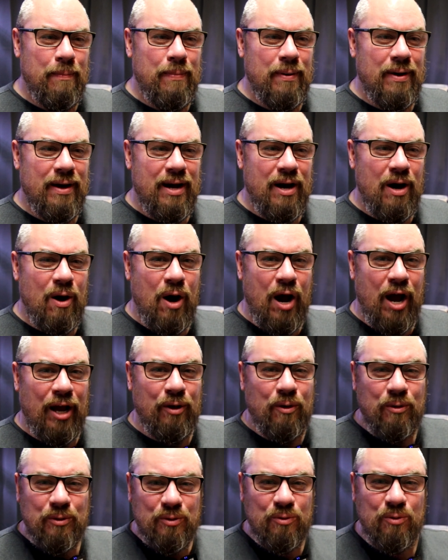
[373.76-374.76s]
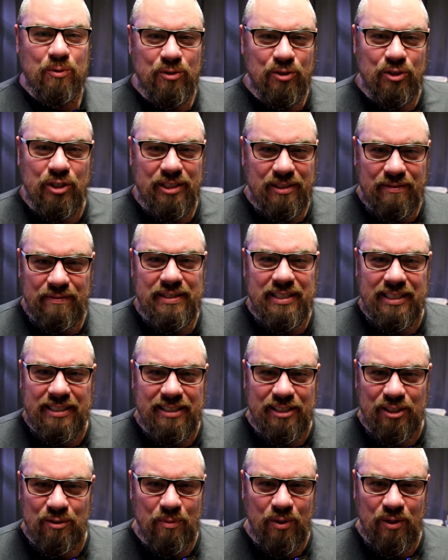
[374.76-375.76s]
But I also don't just feed
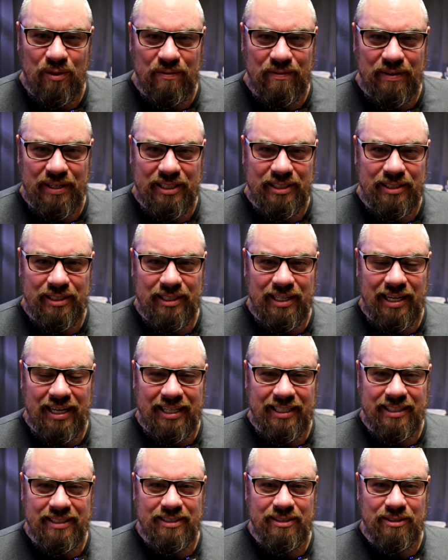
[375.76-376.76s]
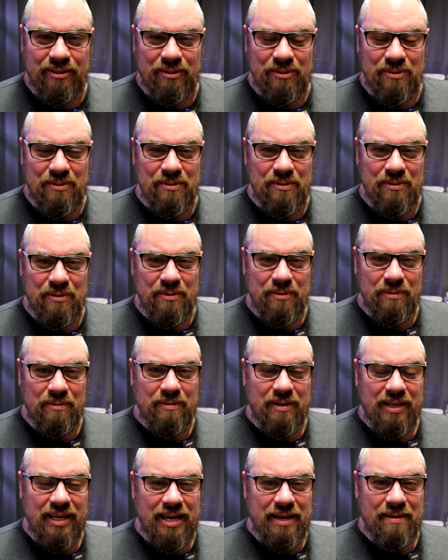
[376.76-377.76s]
it to small fish and to
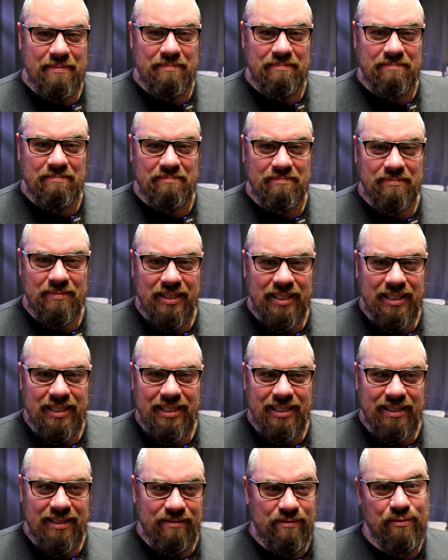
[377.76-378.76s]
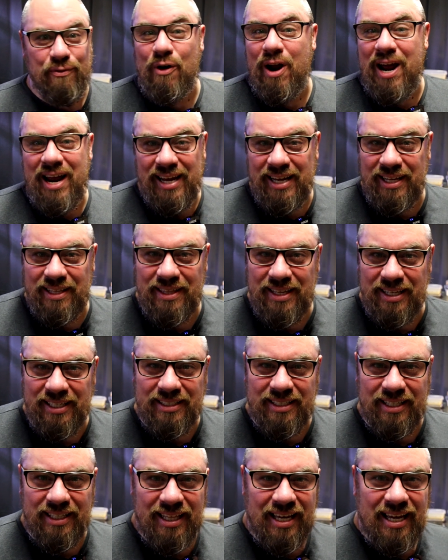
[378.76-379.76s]
fry and
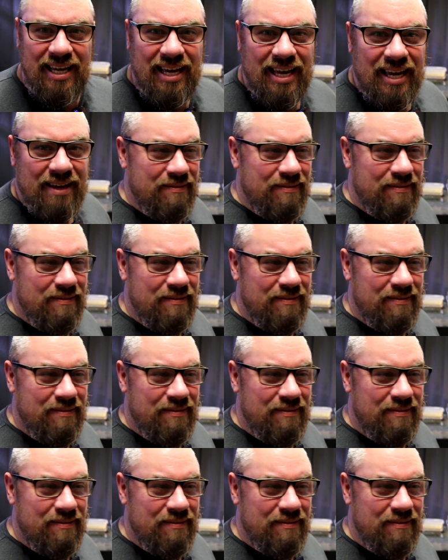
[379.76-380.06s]
things like that.